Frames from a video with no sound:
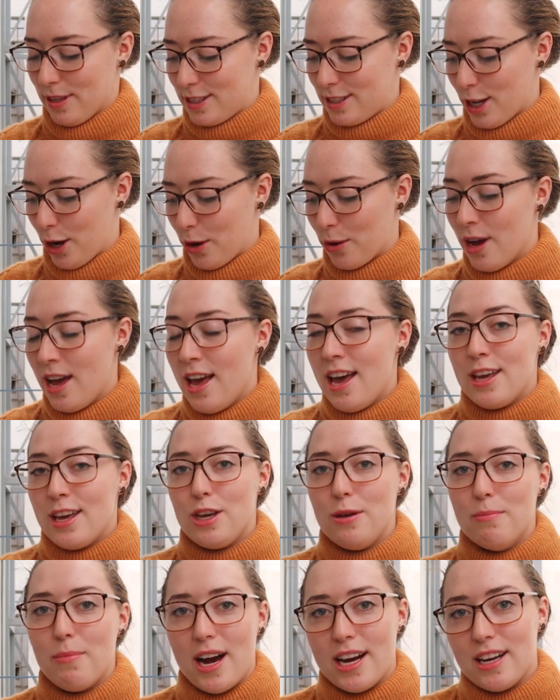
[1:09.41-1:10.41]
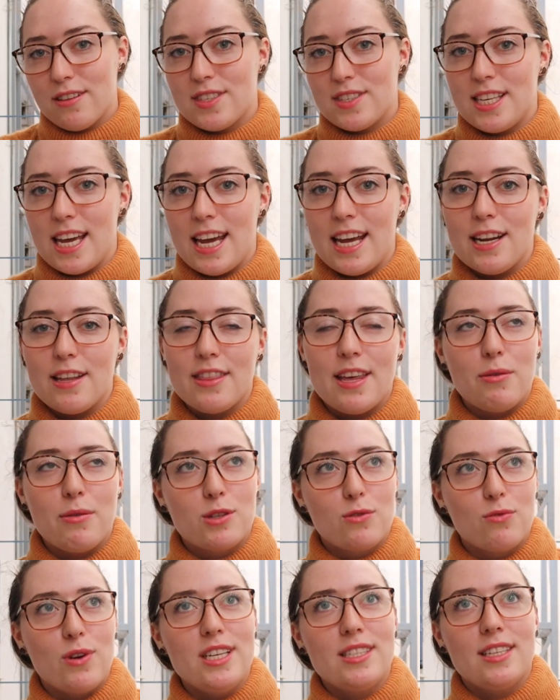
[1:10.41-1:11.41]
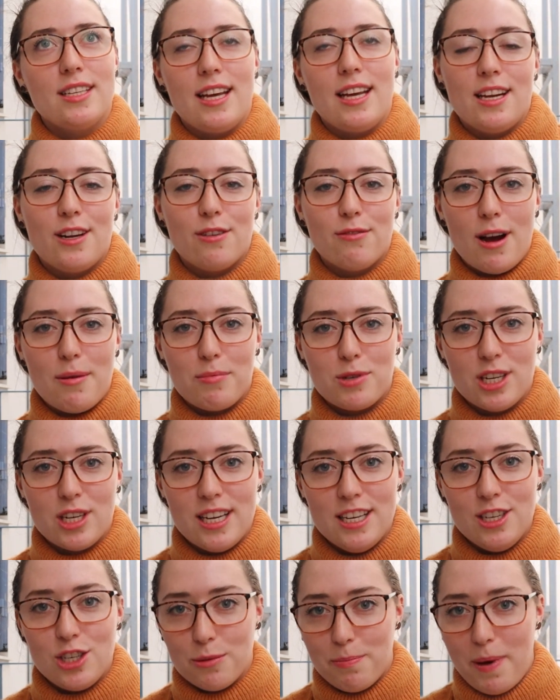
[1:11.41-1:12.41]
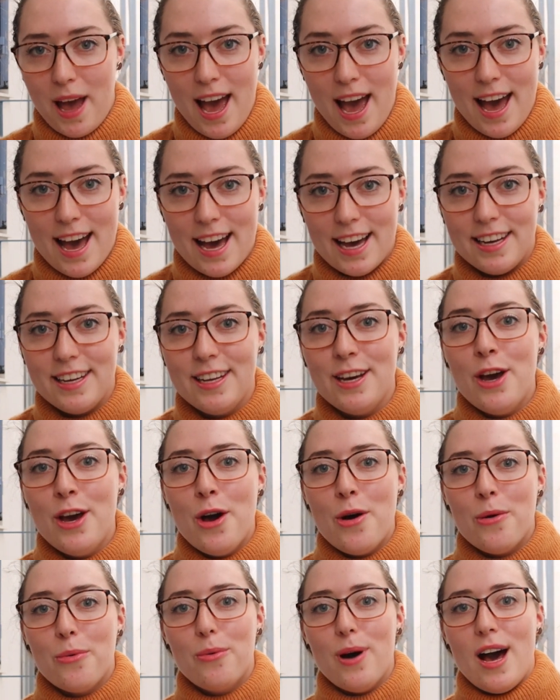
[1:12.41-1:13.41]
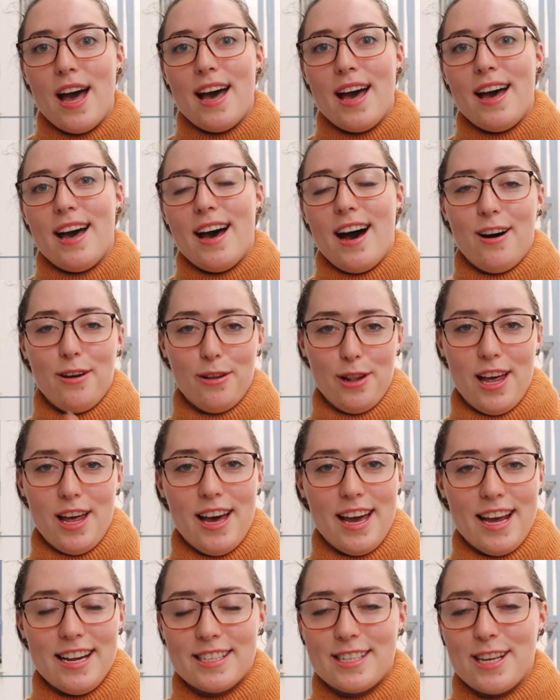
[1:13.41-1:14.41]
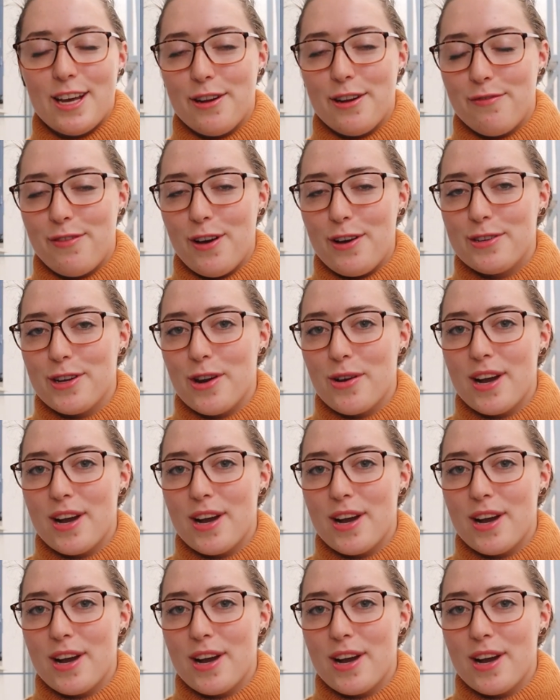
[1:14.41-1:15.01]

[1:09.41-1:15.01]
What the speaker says: So you might have seen there was recently an eruption in Japan where, I'll insert a photo